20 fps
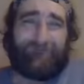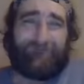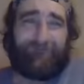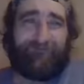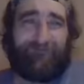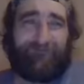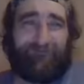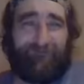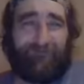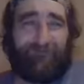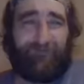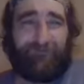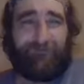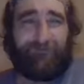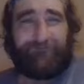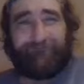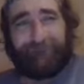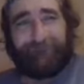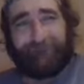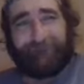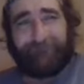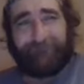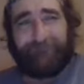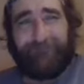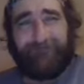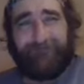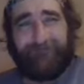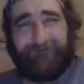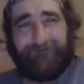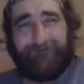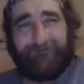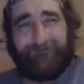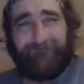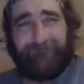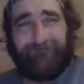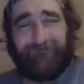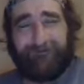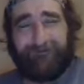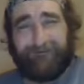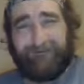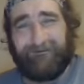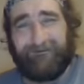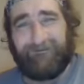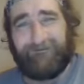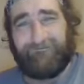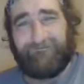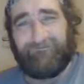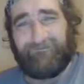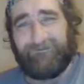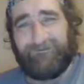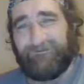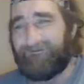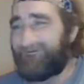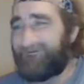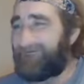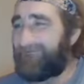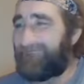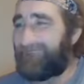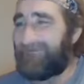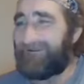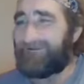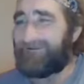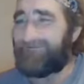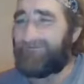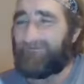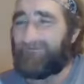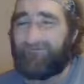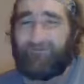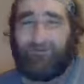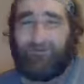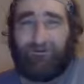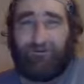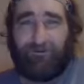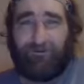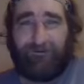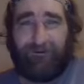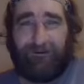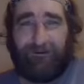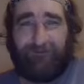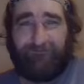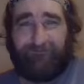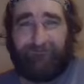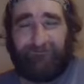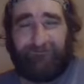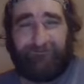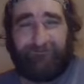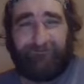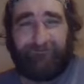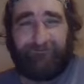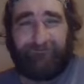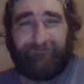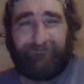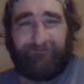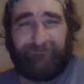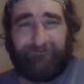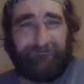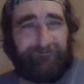so, again, we can just look at this.